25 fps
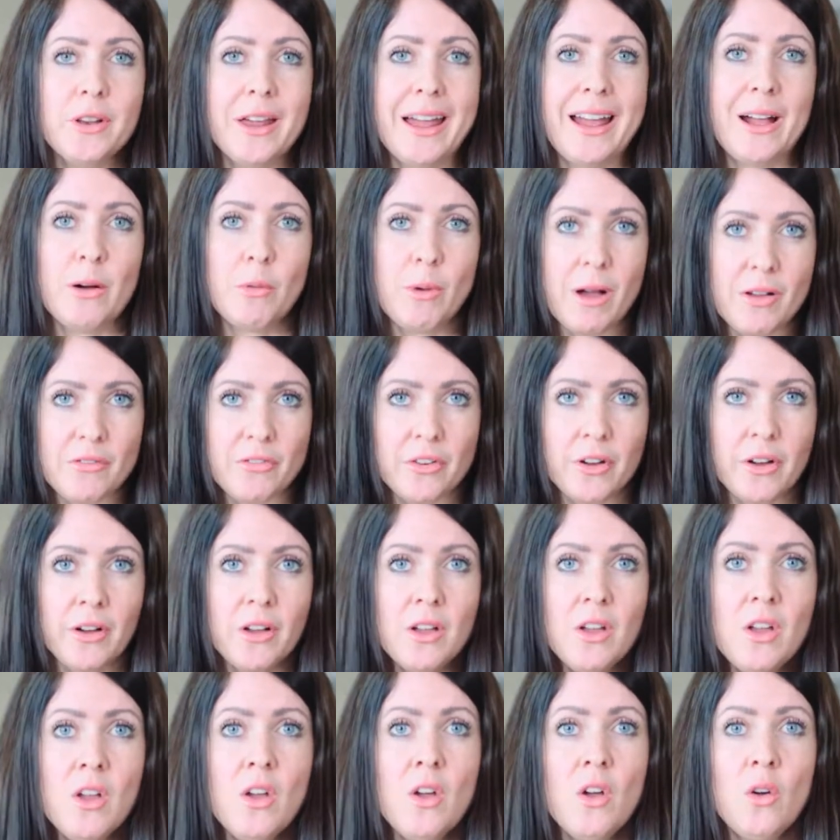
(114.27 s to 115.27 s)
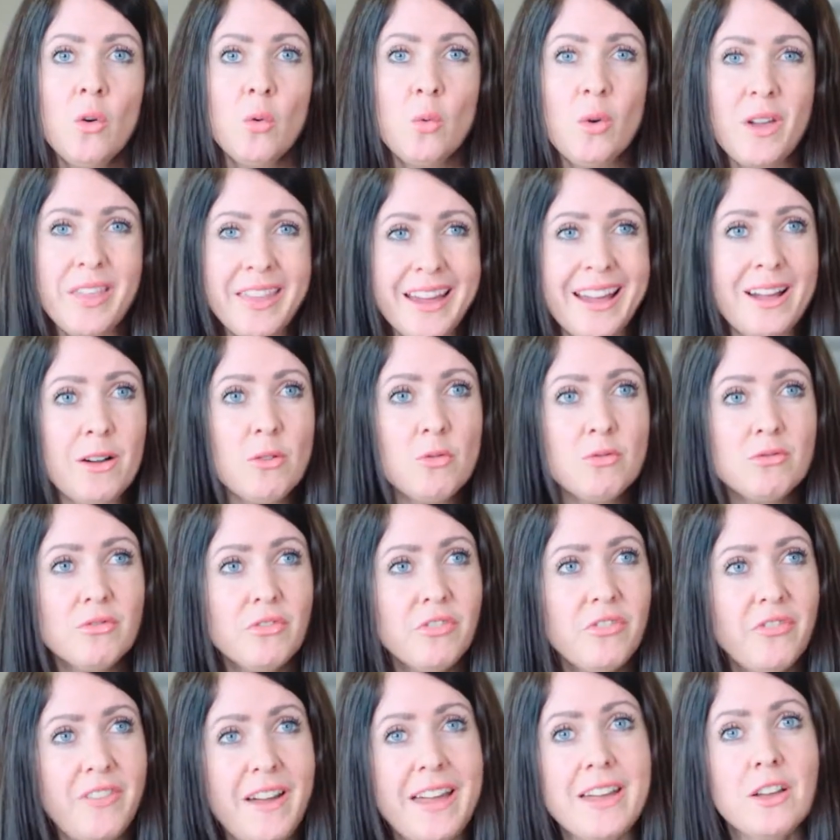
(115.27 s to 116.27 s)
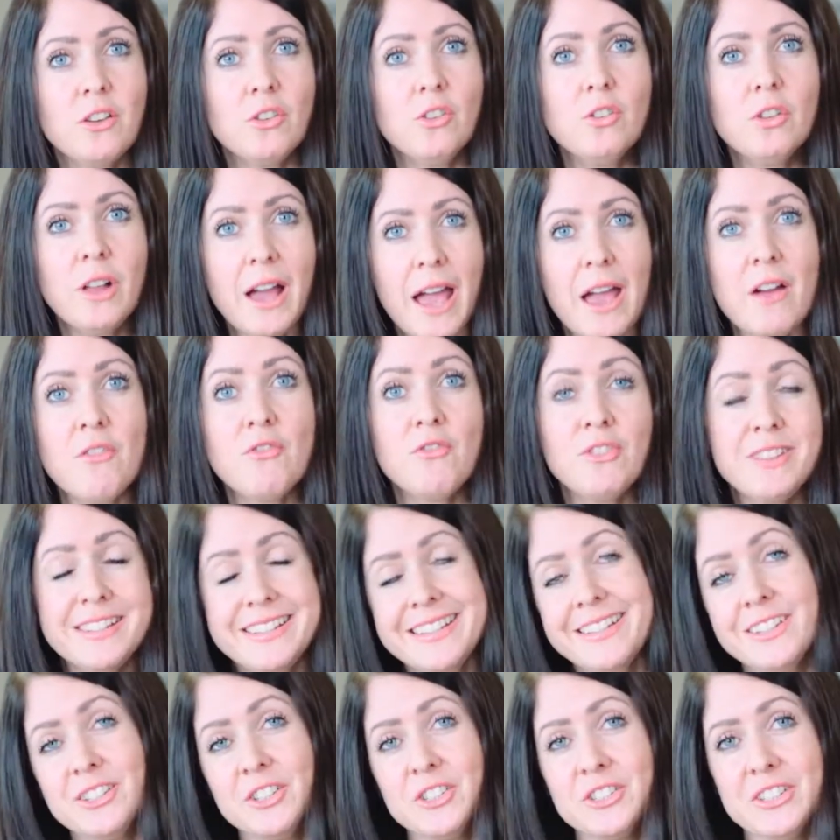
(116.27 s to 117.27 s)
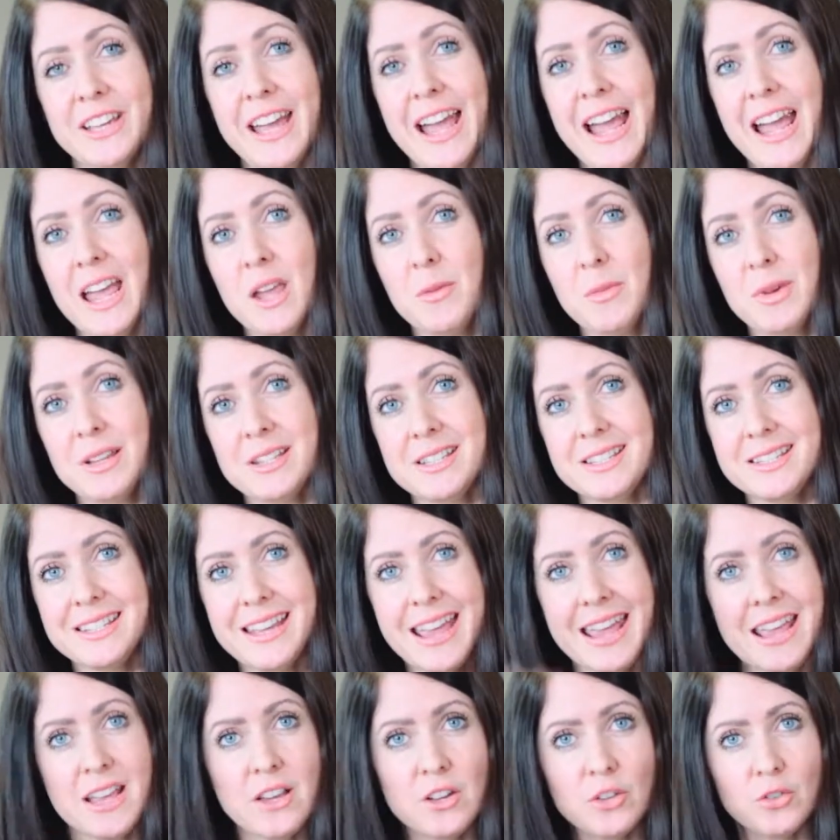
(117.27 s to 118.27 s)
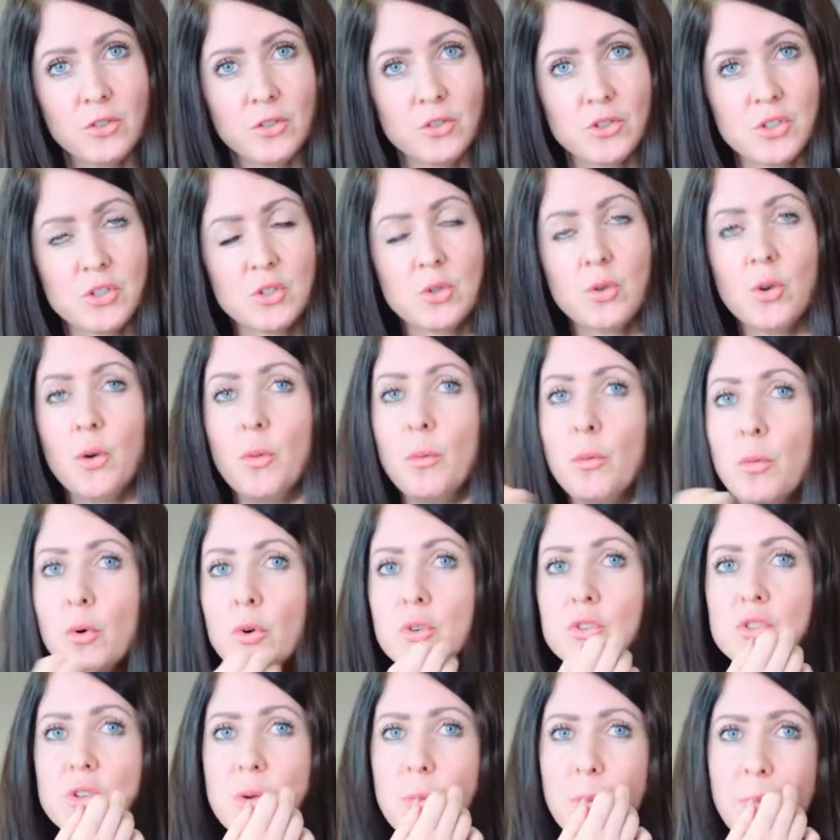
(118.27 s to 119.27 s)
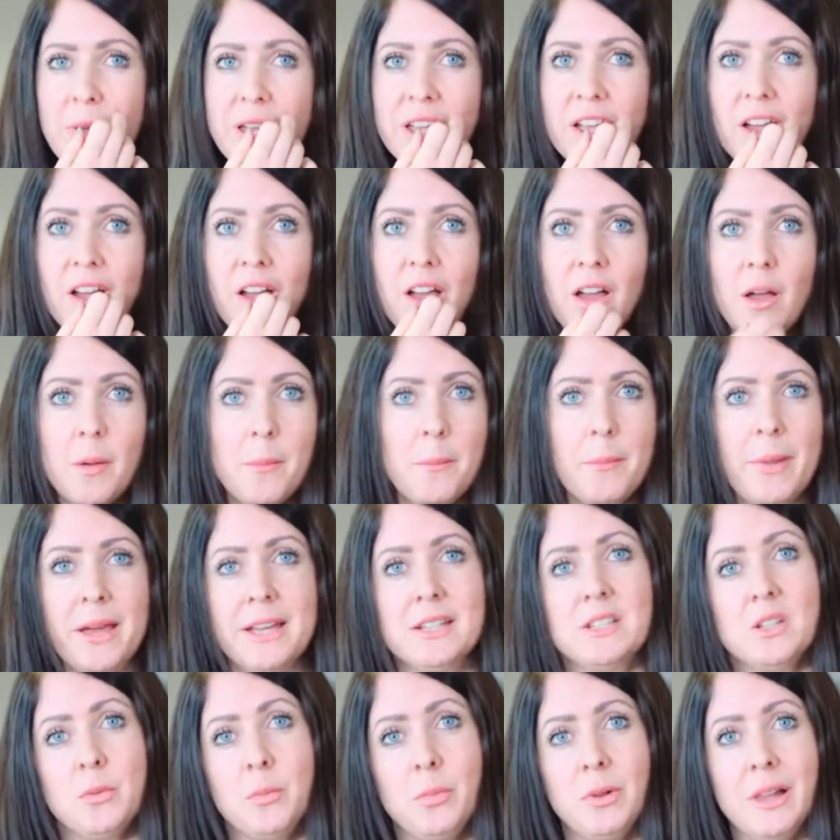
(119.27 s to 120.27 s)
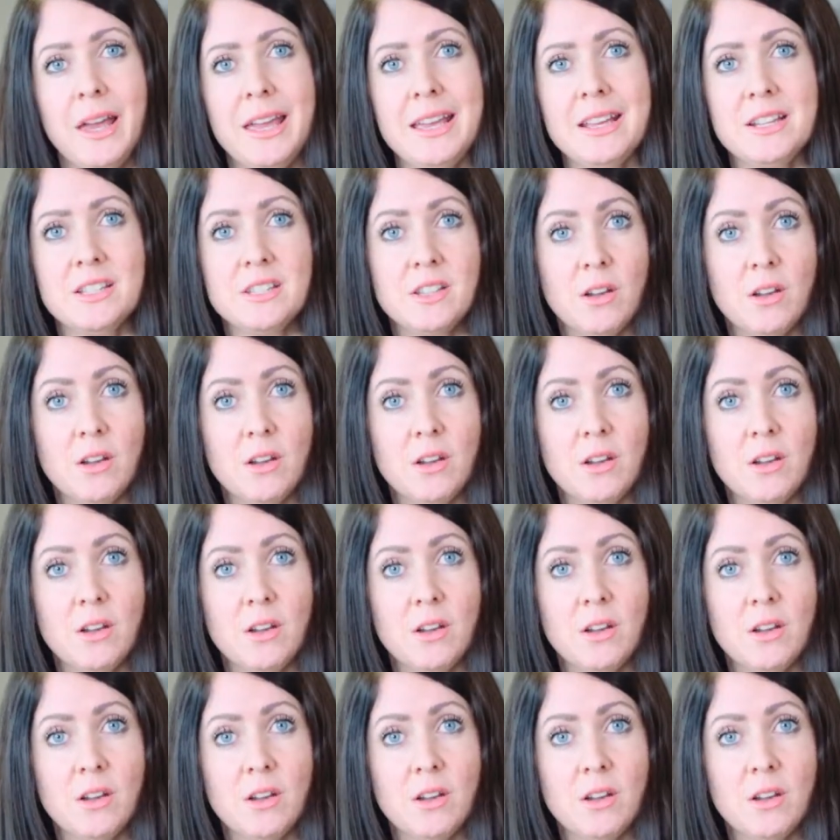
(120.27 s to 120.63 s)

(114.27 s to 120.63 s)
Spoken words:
However, without fail, every single time has taken us to a much bigger and better place.